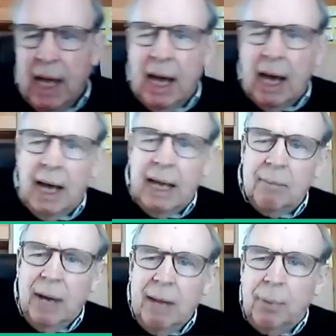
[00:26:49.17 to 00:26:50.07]
Uh, in
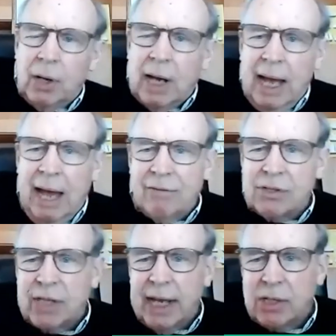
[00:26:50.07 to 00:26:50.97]
my book, I have a
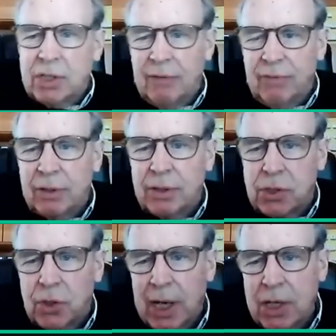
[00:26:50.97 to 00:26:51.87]
section of
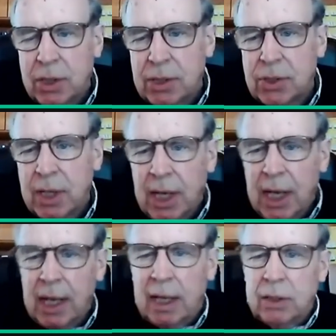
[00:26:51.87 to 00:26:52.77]
illustrations,
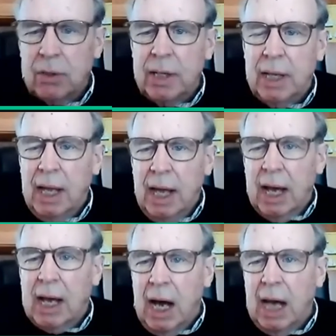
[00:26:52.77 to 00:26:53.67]
including a
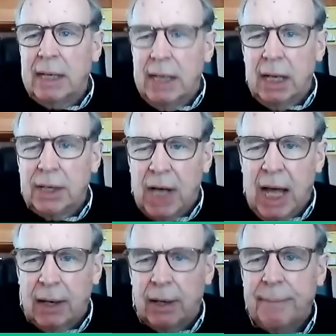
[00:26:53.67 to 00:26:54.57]
continental
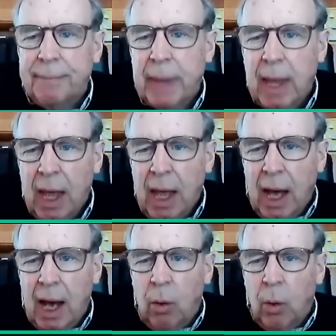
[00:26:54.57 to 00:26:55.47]
dollar,
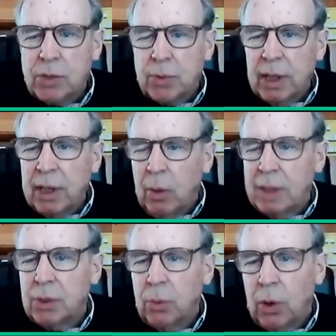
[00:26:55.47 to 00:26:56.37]
uh, which really
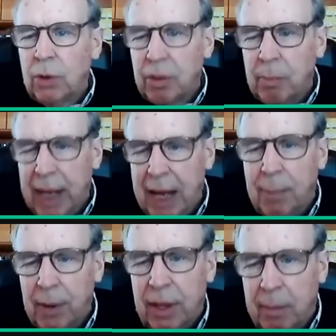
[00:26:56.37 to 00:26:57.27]
wasn't worth the
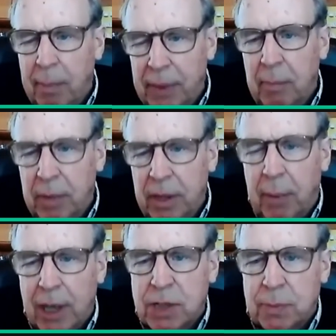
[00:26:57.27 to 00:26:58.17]
paper, the, the, the,
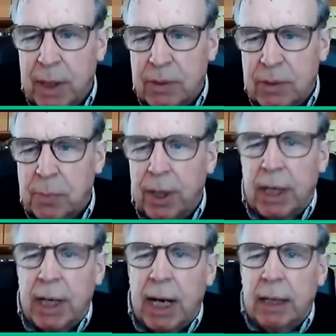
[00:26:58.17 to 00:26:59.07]
parchment it was
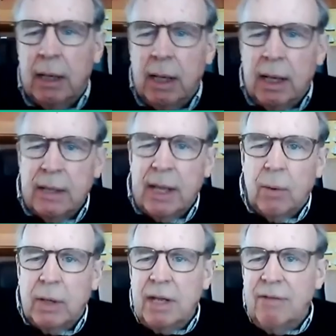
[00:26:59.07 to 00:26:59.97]
printed on. They
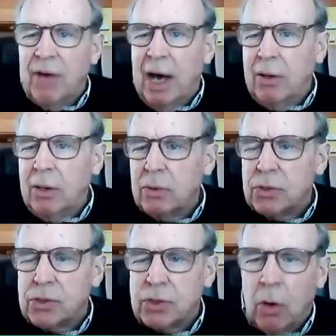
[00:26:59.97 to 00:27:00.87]
were devalued
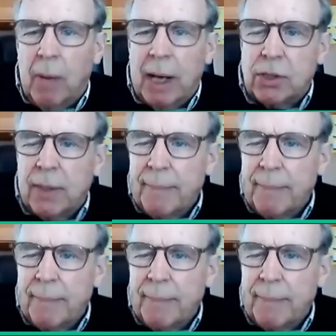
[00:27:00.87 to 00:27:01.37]
so much.